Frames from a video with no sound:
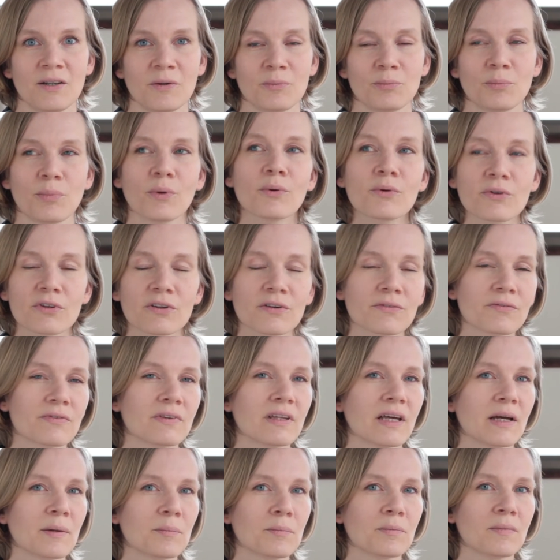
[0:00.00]
Both of
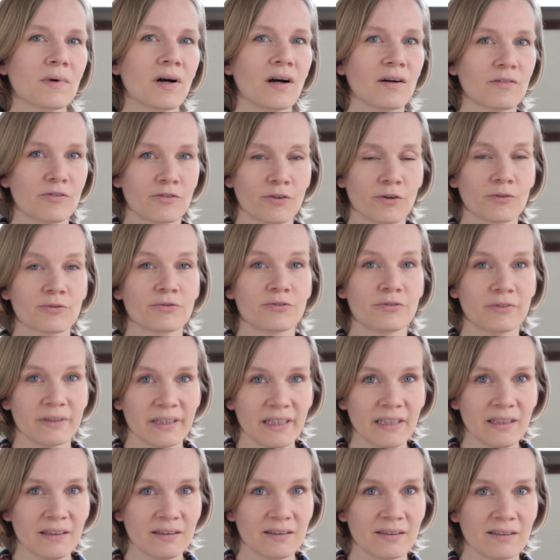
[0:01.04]
them are for
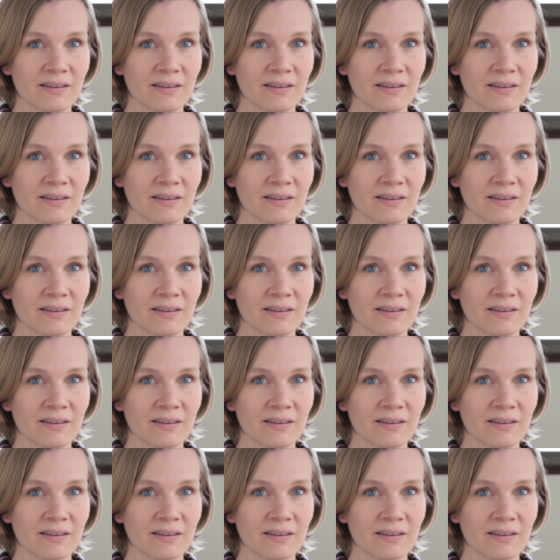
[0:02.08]
free,